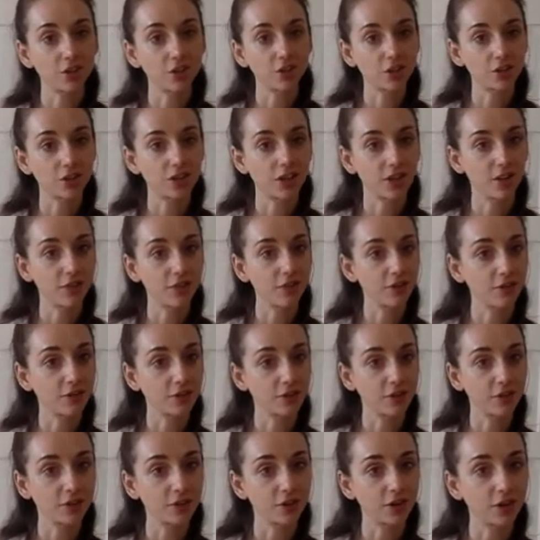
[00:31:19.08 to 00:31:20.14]
yourself
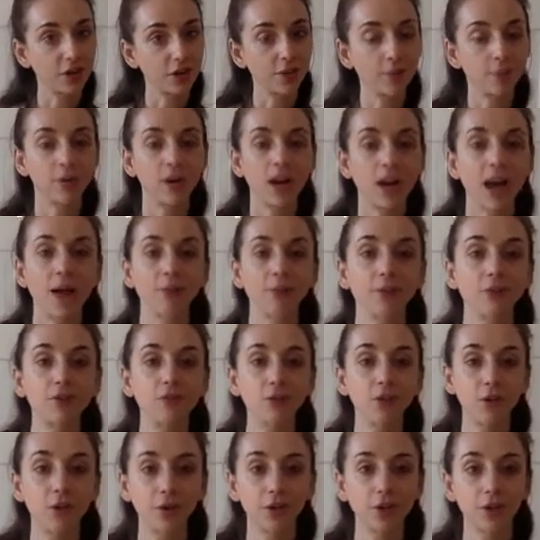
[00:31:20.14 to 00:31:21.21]
further, perhaps
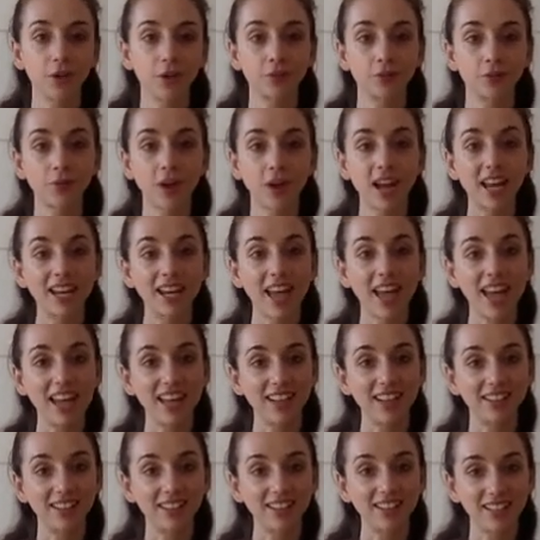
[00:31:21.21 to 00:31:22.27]
float your right
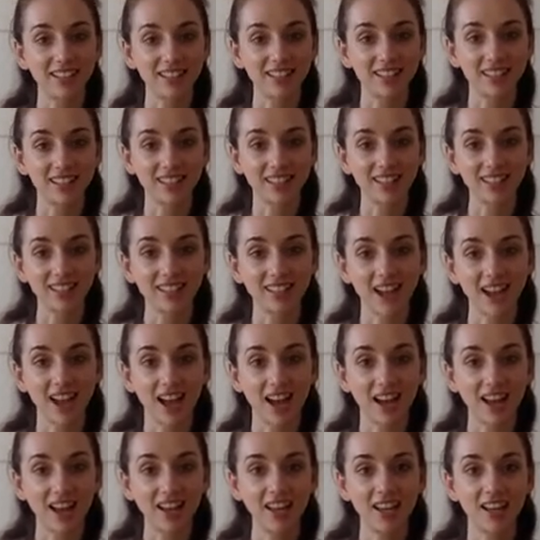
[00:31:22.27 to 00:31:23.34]
ankle into the
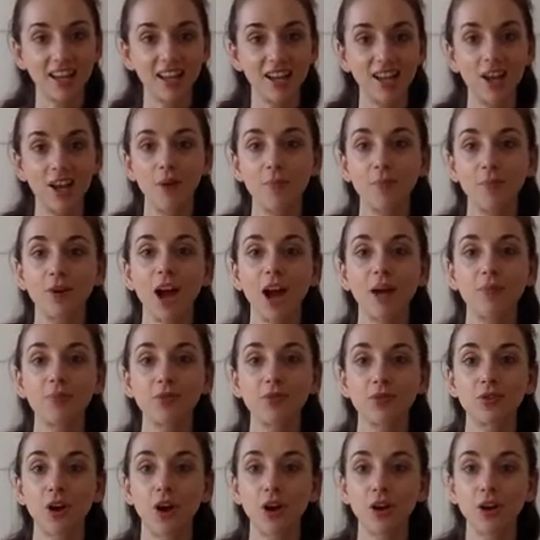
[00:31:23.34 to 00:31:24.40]
sky. Perhaps
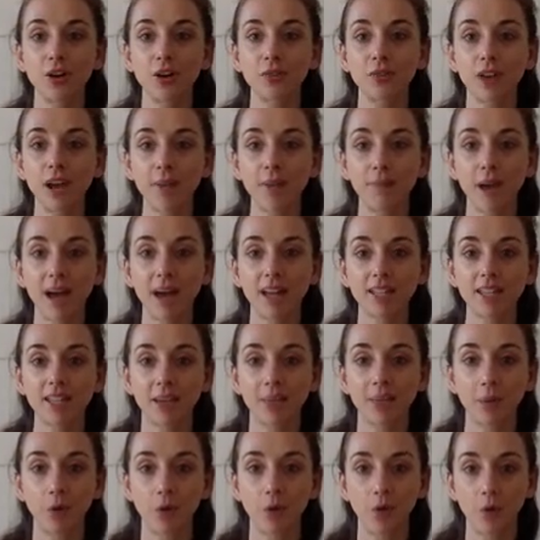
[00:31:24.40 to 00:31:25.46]
draw your right bicep
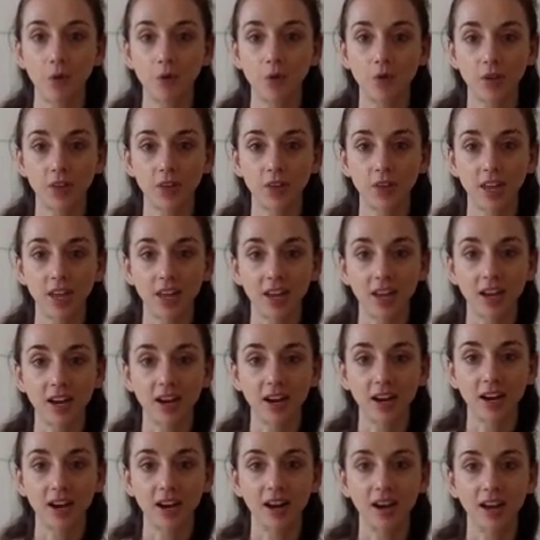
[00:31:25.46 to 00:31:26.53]
over the ear.
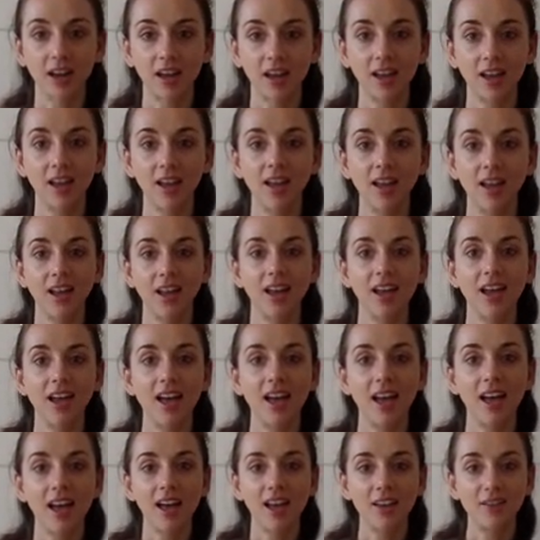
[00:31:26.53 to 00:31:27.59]

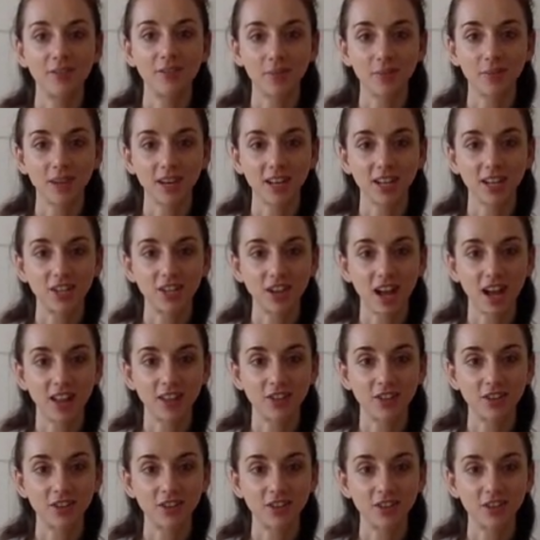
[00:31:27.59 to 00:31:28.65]
Everybody
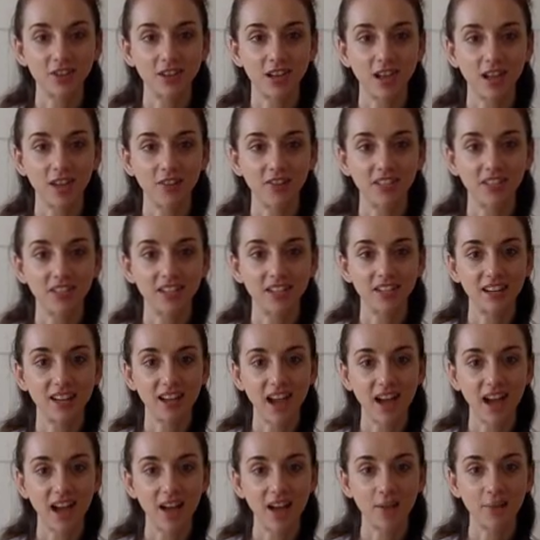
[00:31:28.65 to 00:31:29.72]
challenge yourself to
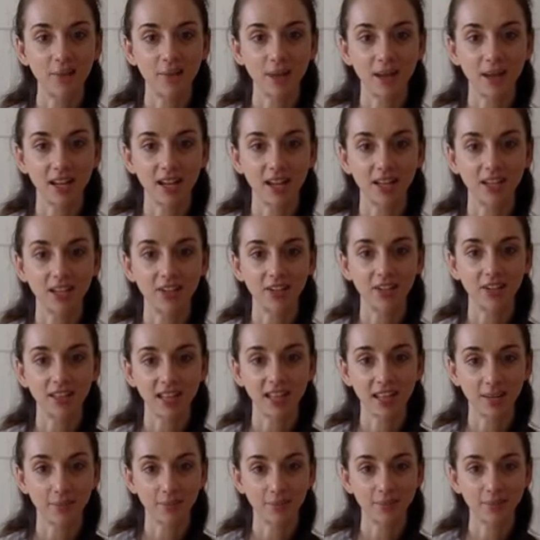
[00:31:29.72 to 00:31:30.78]
not bite your
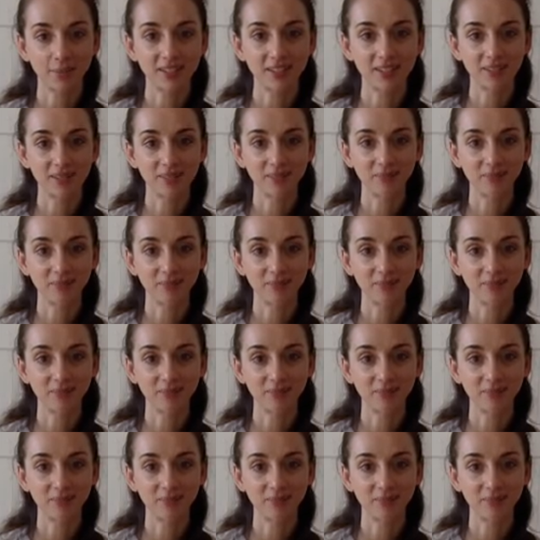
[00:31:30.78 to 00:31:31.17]
lips.